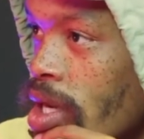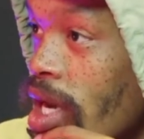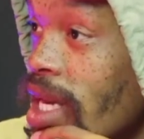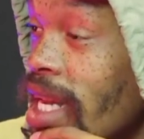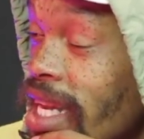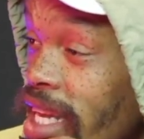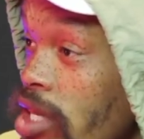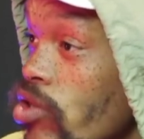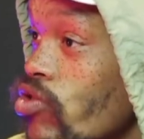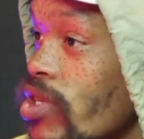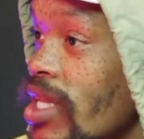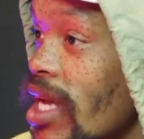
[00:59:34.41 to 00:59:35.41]
And an
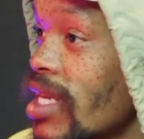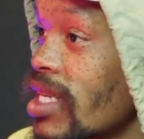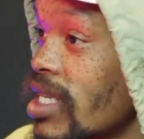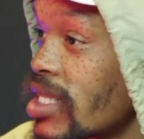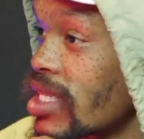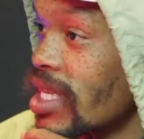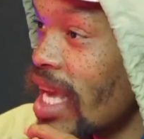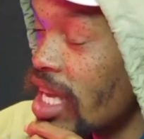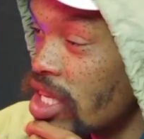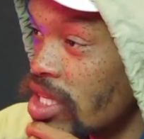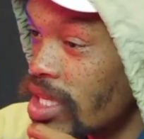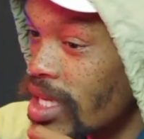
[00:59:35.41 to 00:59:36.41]
industry that is
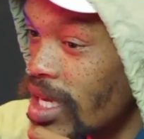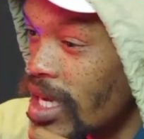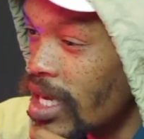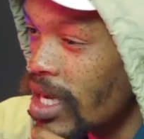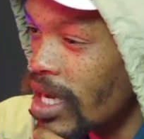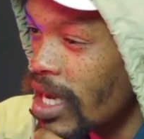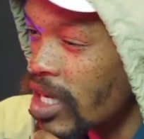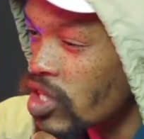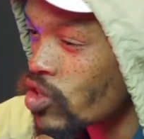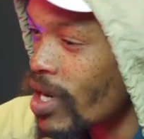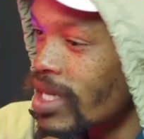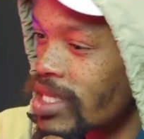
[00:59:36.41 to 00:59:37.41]

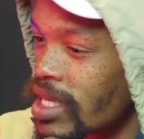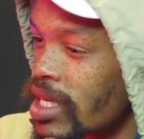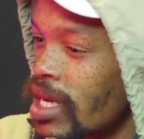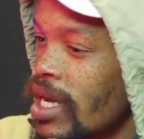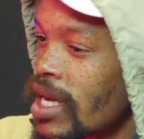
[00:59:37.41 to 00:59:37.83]
extracting